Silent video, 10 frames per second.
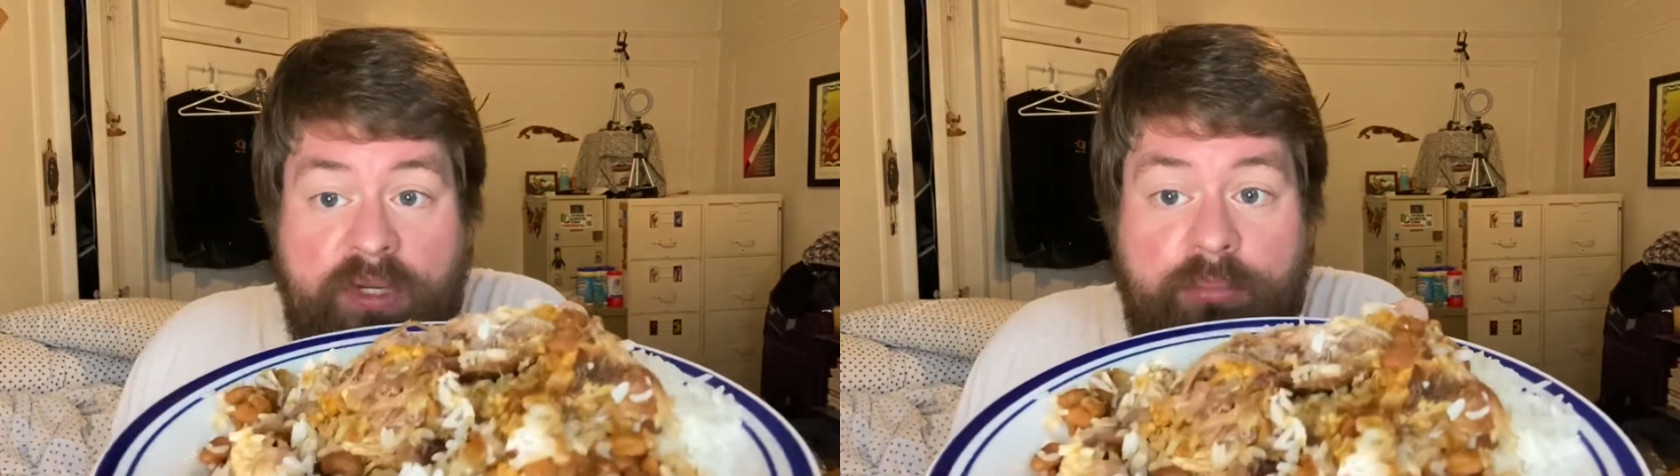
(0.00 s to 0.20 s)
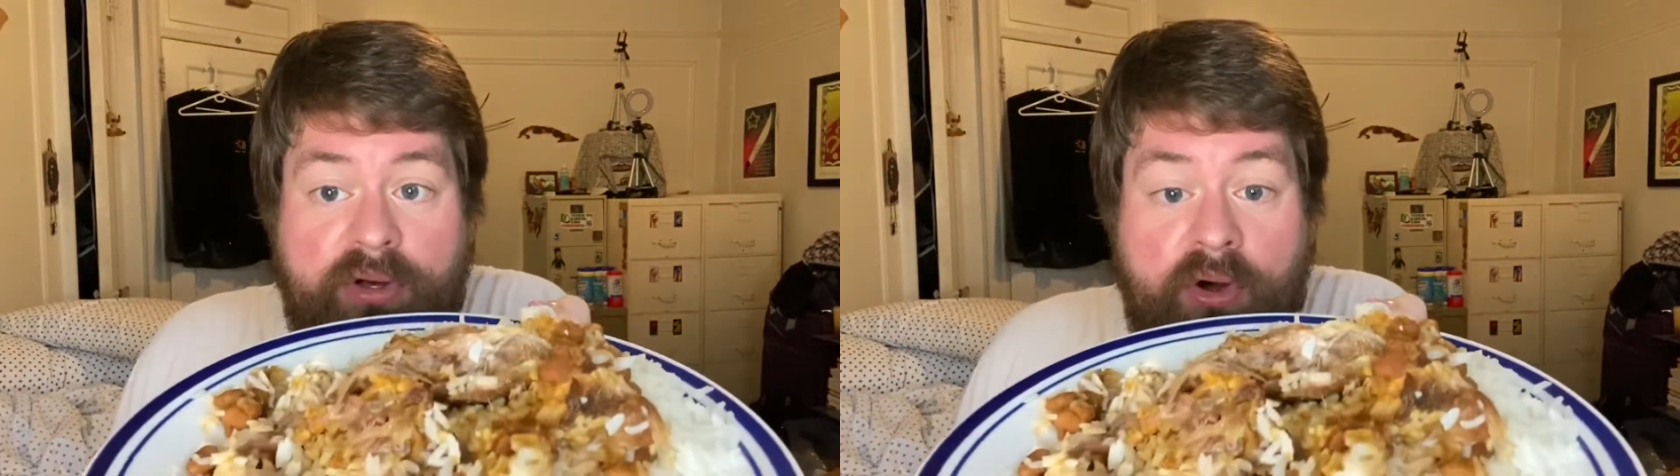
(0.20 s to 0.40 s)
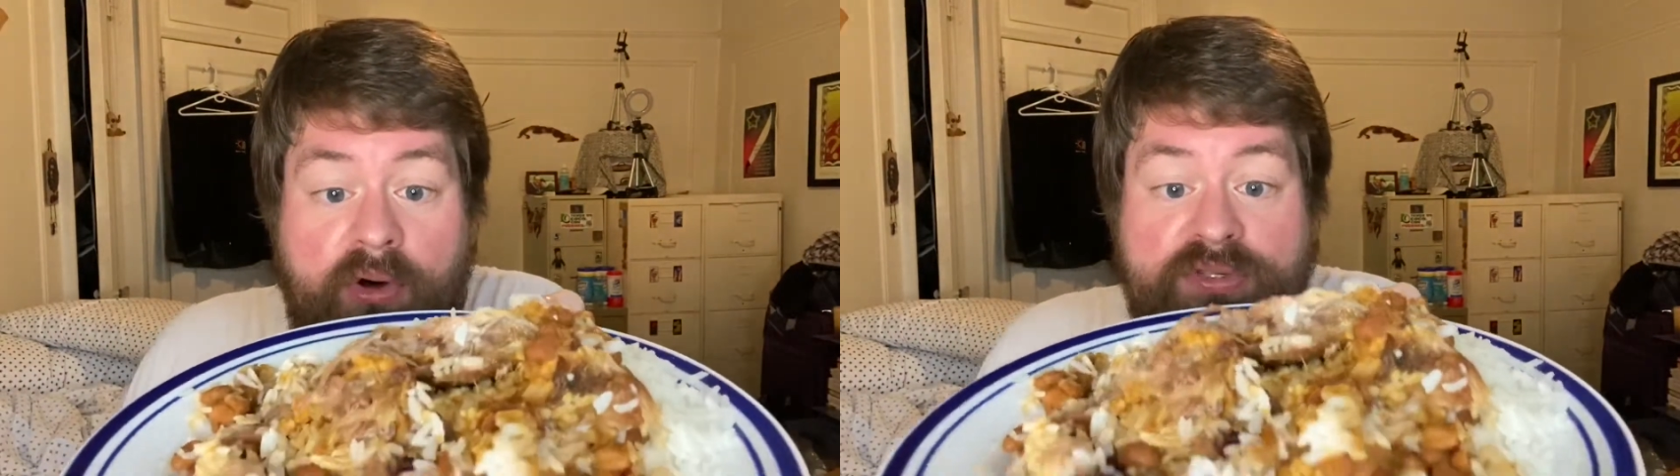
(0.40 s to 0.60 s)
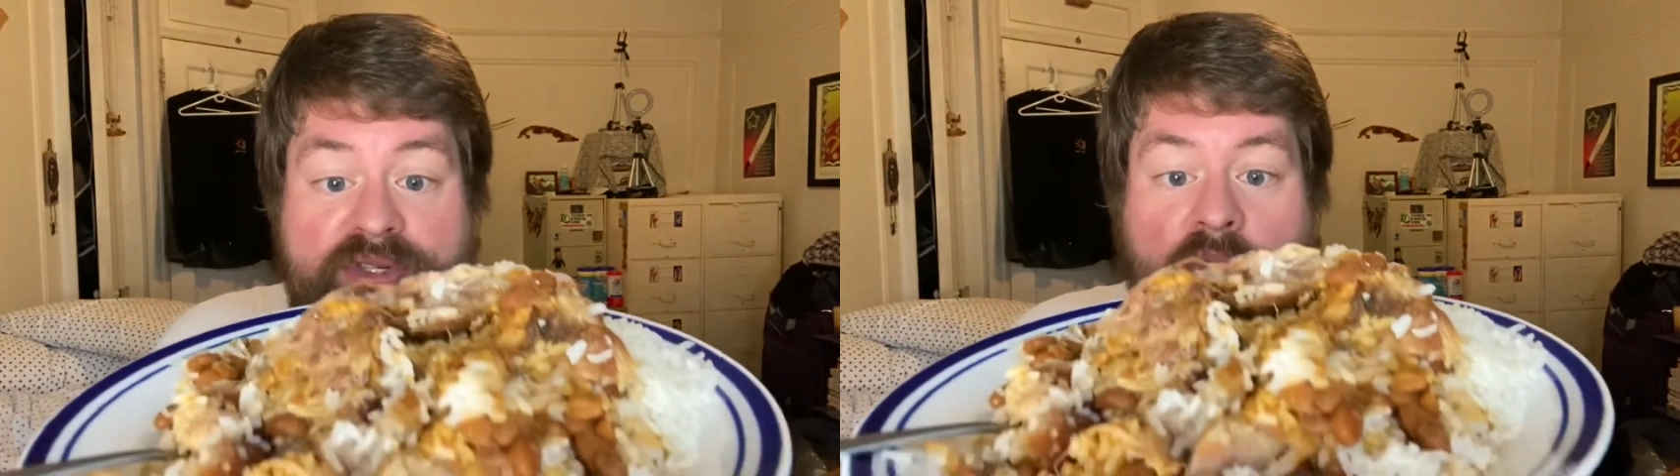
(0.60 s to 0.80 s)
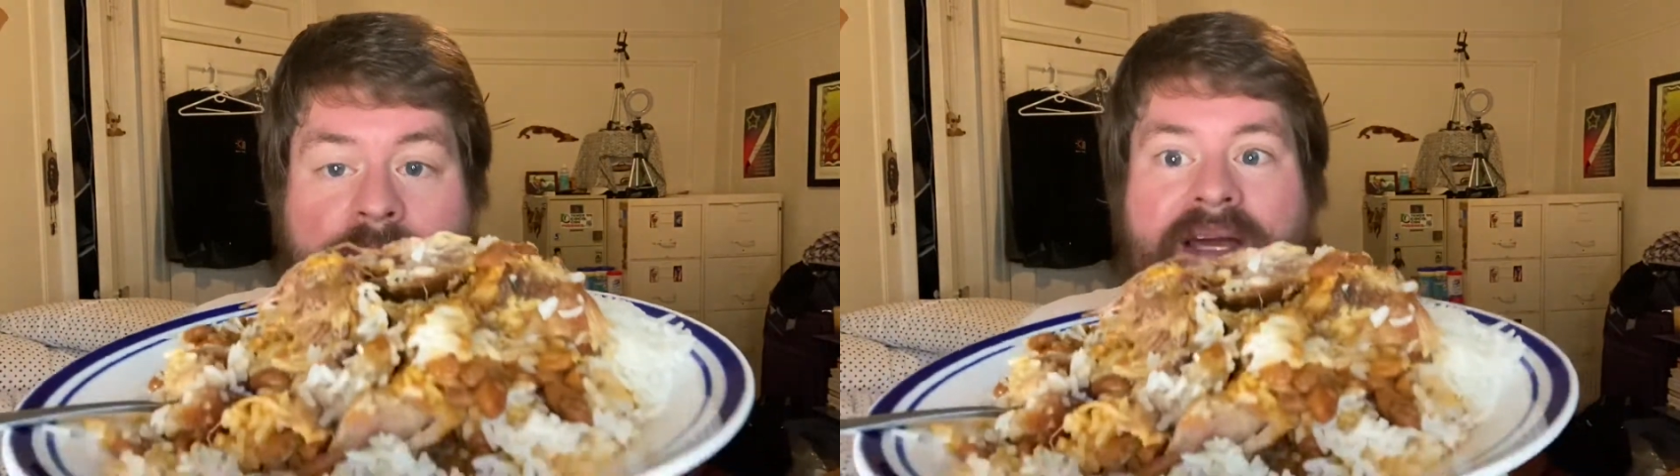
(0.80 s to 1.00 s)
but also
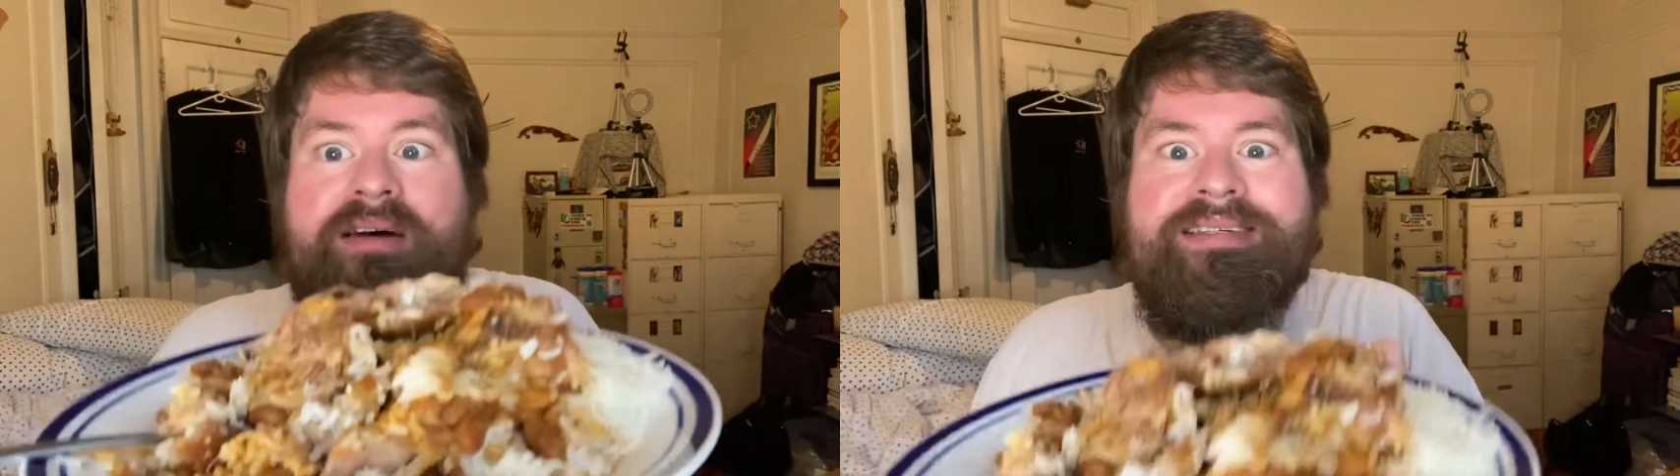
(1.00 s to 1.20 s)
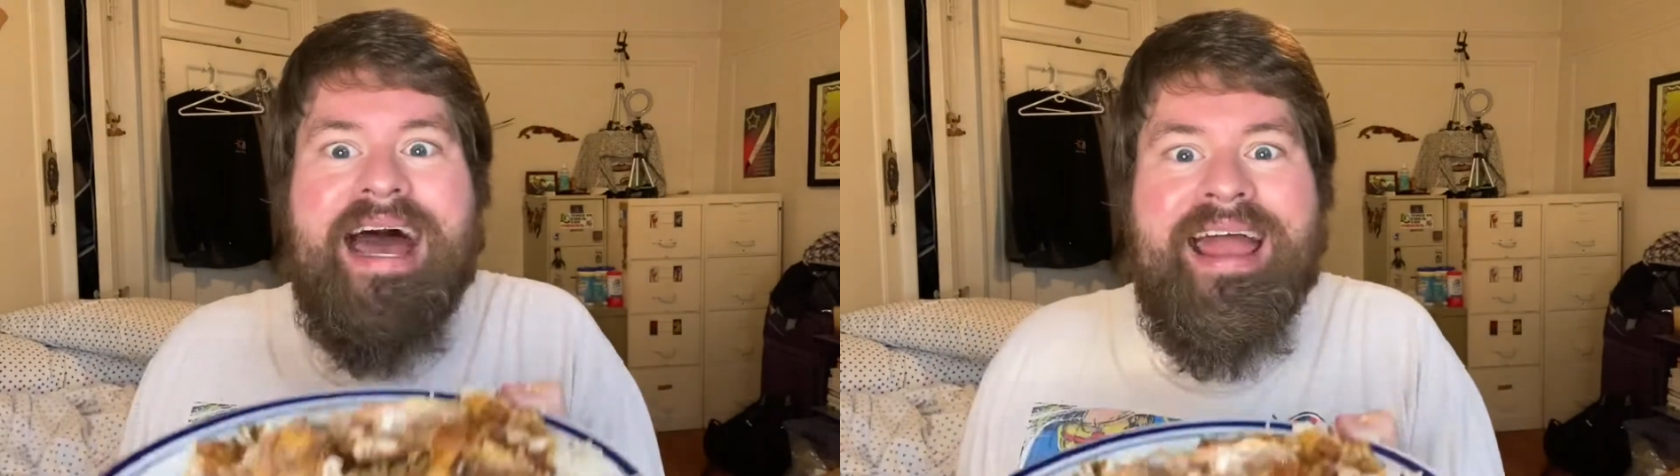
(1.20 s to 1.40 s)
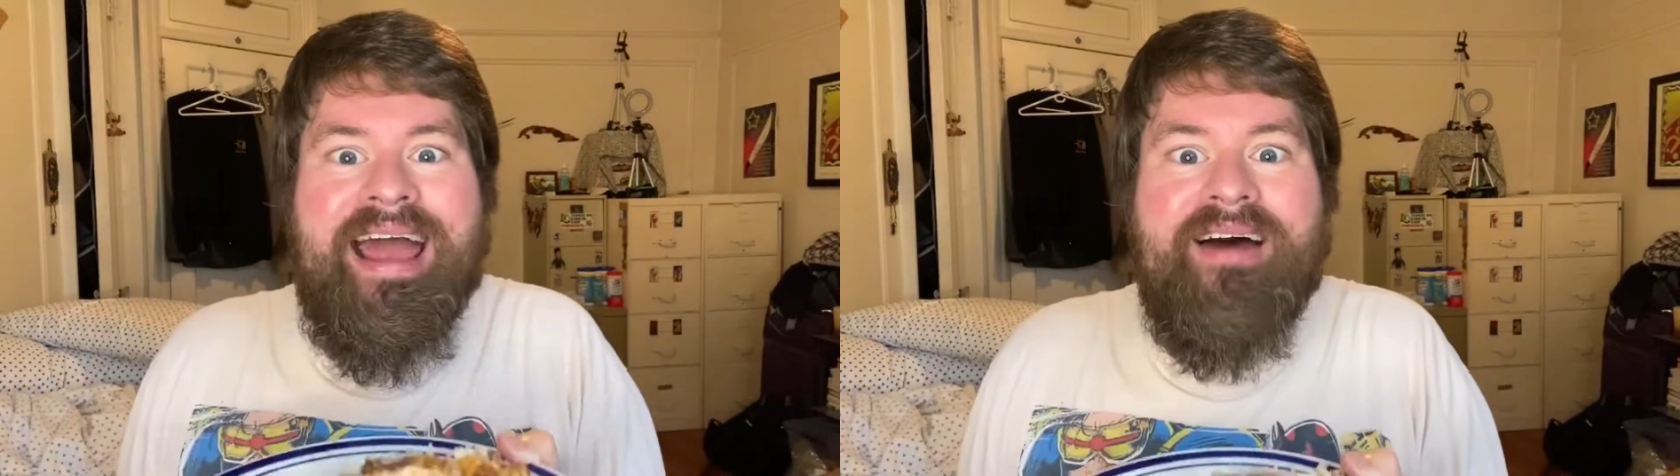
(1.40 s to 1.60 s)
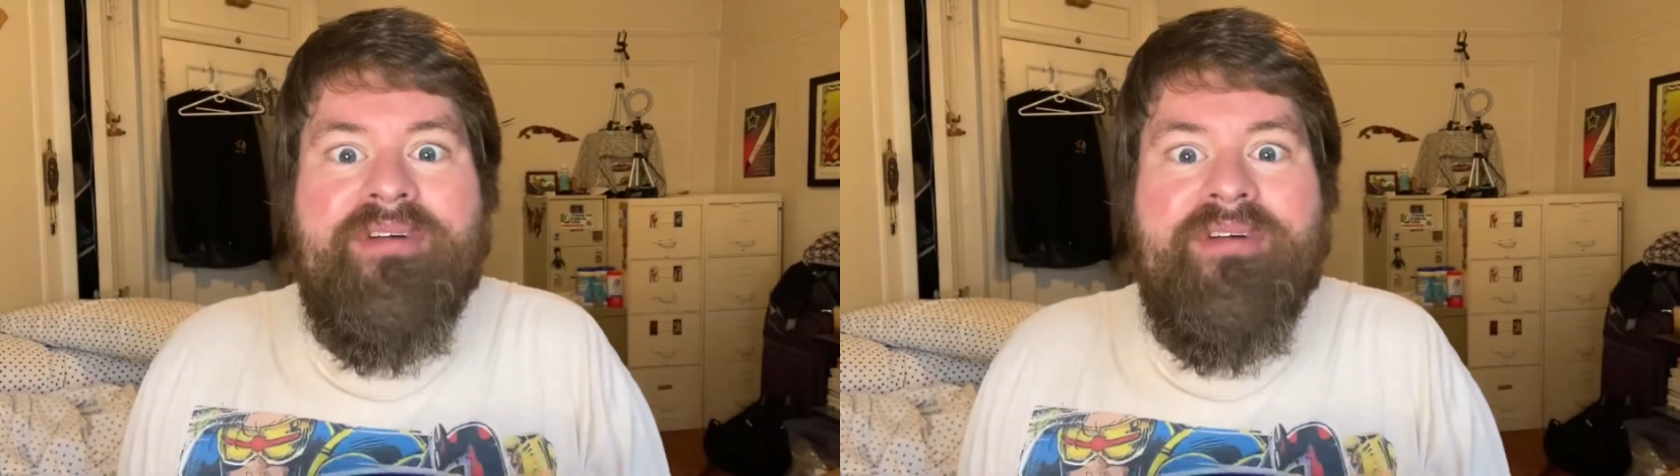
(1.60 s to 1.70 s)
because I have